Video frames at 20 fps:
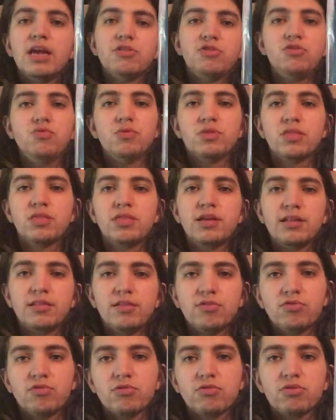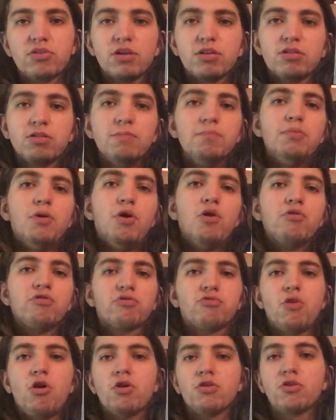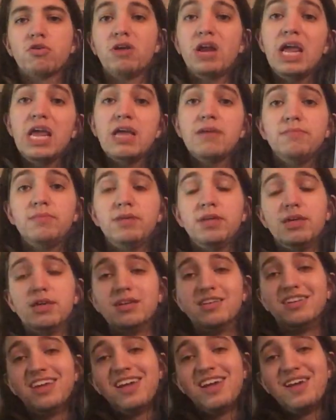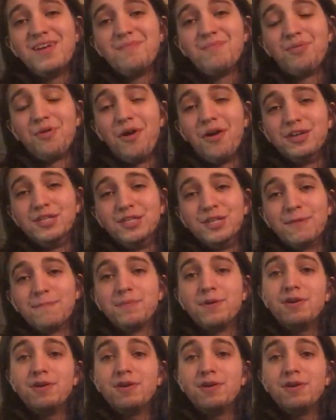as you would think this looks like some post rock or ambient project.